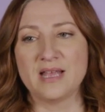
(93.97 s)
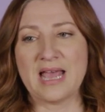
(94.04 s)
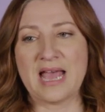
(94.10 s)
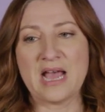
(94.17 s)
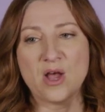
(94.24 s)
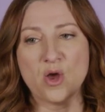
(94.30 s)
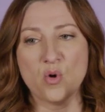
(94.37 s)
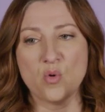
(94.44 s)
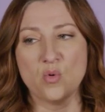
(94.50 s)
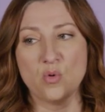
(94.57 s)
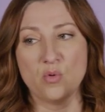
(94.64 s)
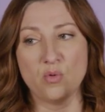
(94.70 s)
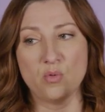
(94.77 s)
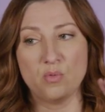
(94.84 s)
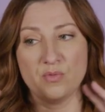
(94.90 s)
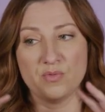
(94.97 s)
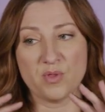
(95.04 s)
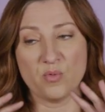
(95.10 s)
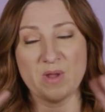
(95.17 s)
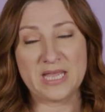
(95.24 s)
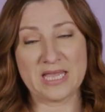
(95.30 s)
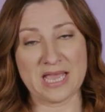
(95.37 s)
how
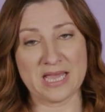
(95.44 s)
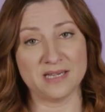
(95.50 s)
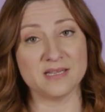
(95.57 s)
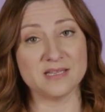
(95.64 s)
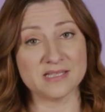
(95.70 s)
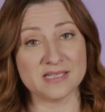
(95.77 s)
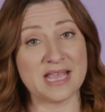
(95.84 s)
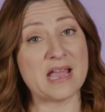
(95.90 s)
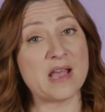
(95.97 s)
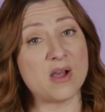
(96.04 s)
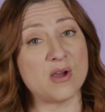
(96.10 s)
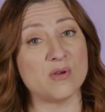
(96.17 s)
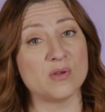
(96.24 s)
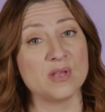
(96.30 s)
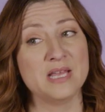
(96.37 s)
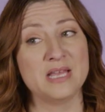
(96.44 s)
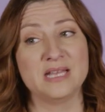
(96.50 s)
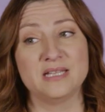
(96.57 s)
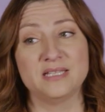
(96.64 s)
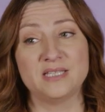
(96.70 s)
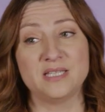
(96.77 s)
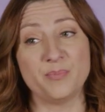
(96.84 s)
the way Canada is now
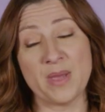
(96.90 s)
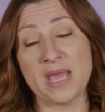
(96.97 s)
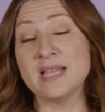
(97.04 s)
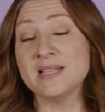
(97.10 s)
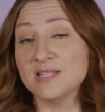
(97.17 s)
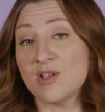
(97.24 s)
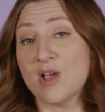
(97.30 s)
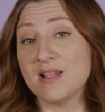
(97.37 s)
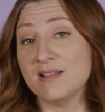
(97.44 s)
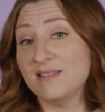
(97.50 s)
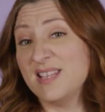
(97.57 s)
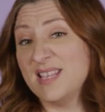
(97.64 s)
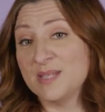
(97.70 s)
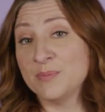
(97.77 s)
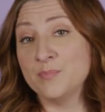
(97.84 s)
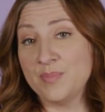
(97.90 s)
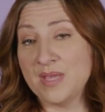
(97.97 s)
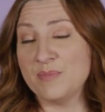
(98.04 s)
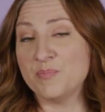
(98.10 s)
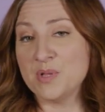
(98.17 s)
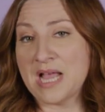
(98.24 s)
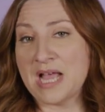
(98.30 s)
depends on these
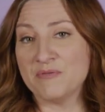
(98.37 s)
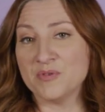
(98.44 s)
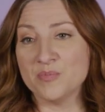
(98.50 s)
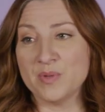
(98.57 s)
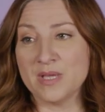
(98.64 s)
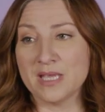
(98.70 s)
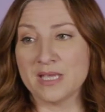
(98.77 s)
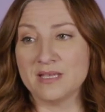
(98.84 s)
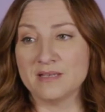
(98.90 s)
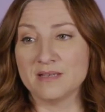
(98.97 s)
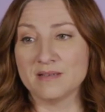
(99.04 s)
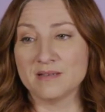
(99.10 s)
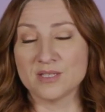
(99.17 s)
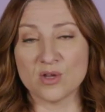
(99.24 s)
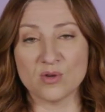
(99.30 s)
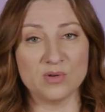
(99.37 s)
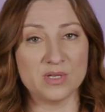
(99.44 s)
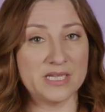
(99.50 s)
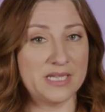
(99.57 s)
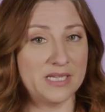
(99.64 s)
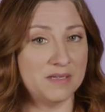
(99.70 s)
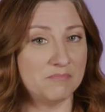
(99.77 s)
people having been
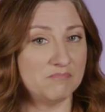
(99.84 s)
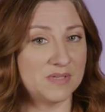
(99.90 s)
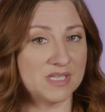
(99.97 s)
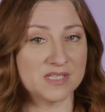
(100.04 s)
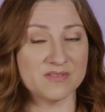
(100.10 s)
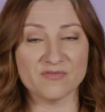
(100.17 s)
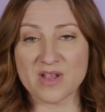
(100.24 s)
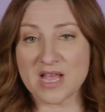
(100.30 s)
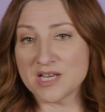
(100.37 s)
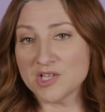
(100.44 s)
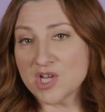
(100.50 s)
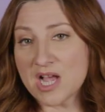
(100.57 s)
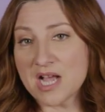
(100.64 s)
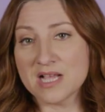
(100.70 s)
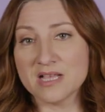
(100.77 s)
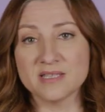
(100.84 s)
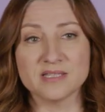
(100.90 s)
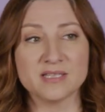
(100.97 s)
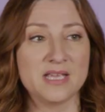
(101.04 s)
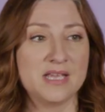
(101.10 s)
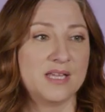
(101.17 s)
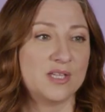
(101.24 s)
totally
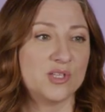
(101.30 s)
disenfranchised,